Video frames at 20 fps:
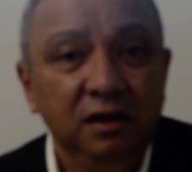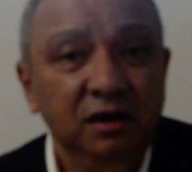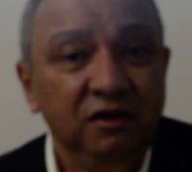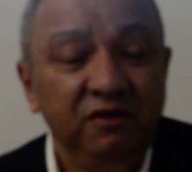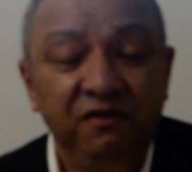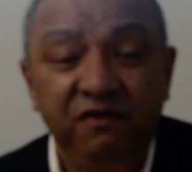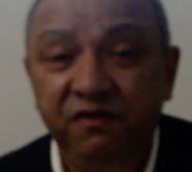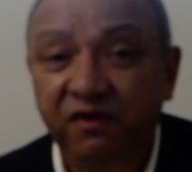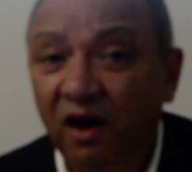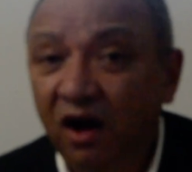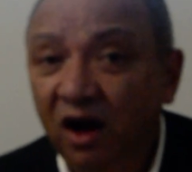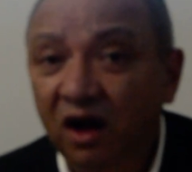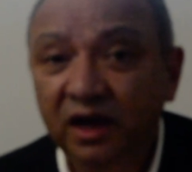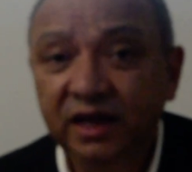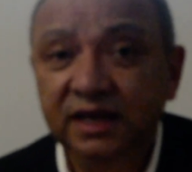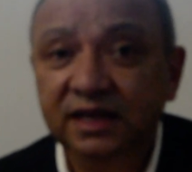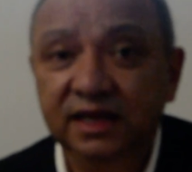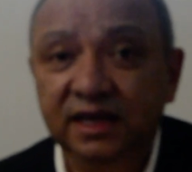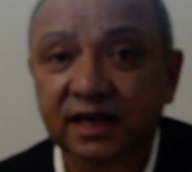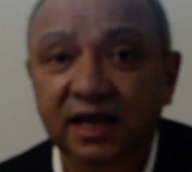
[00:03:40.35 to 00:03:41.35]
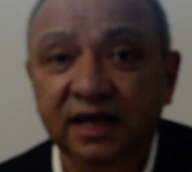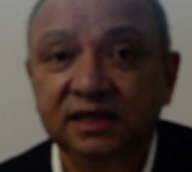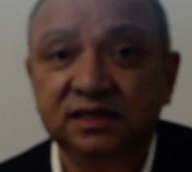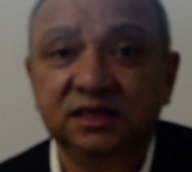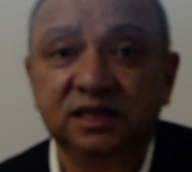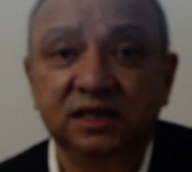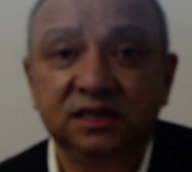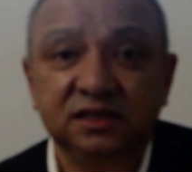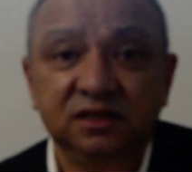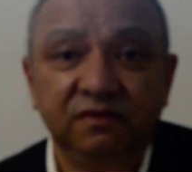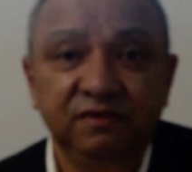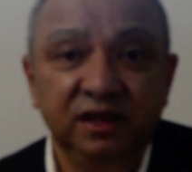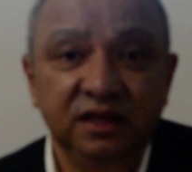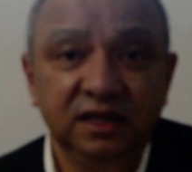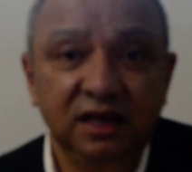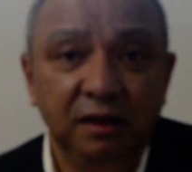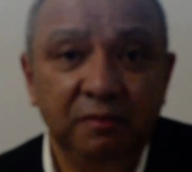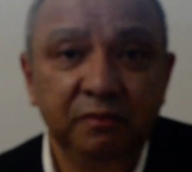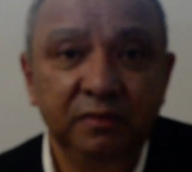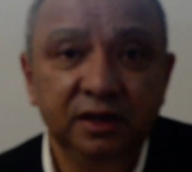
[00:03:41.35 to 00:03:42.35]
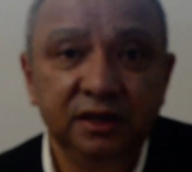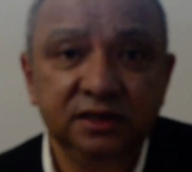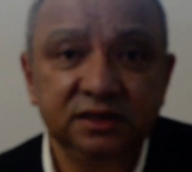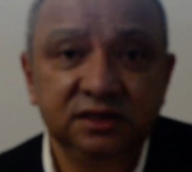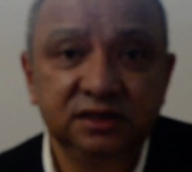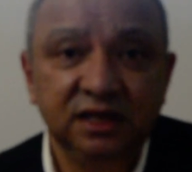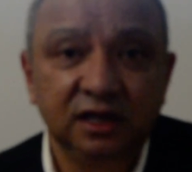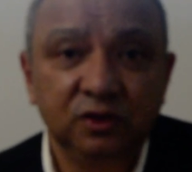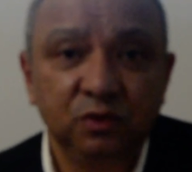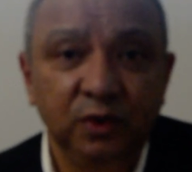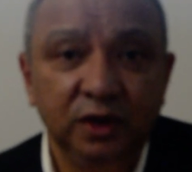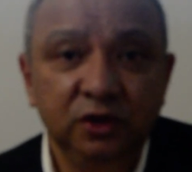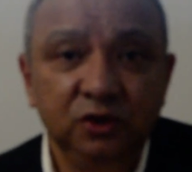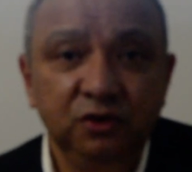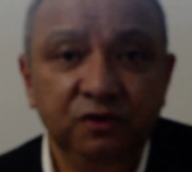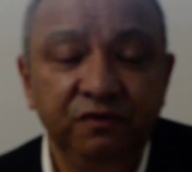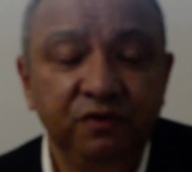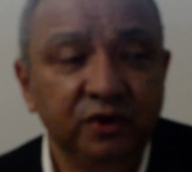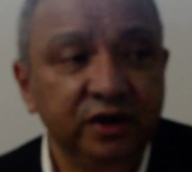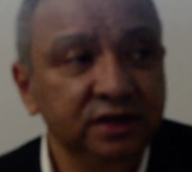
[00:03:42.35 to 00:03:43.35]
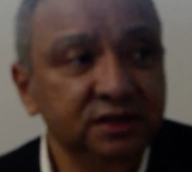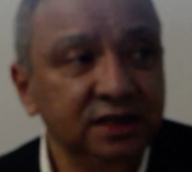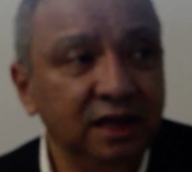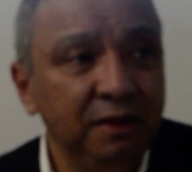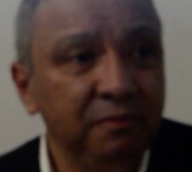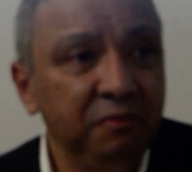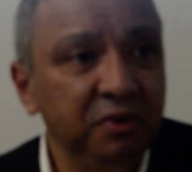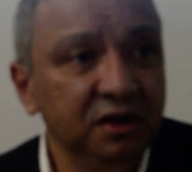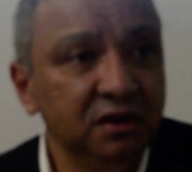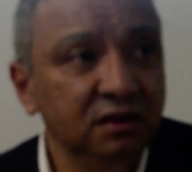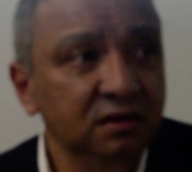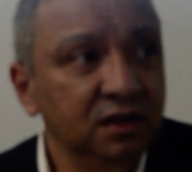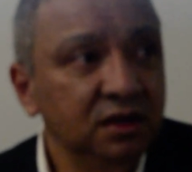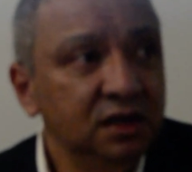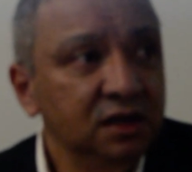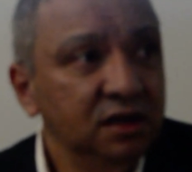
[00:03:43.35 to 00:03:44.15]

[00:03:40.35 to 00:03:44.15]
far in excess of the numbers that went to, for example,